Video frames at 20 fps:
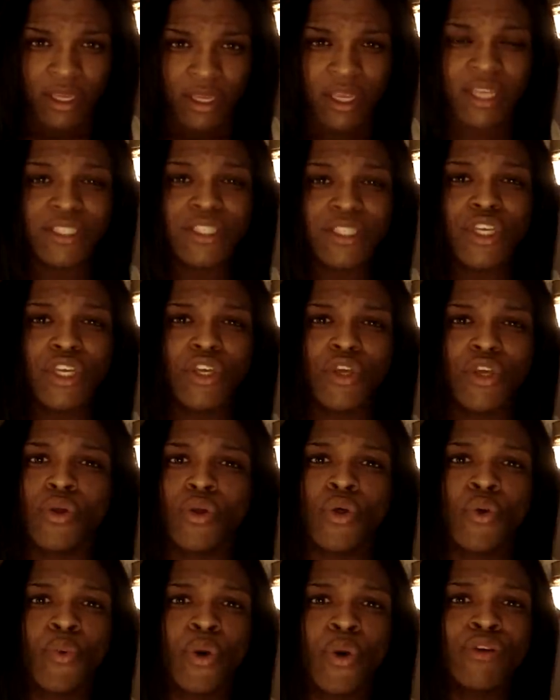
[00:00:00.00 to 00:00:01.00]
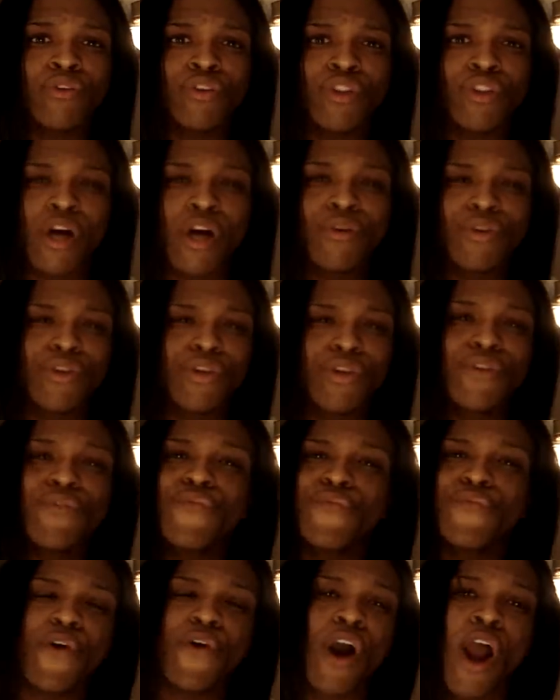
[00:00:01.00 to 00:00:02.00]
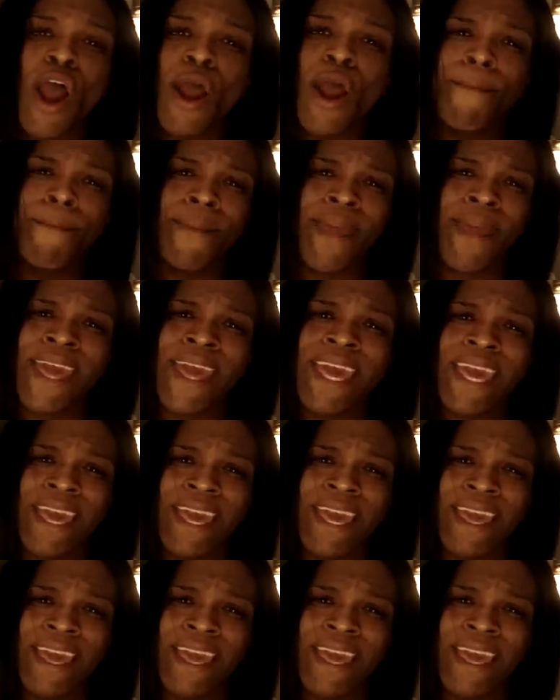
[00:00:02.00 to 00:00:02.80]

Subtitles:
'Cause you were no good for me.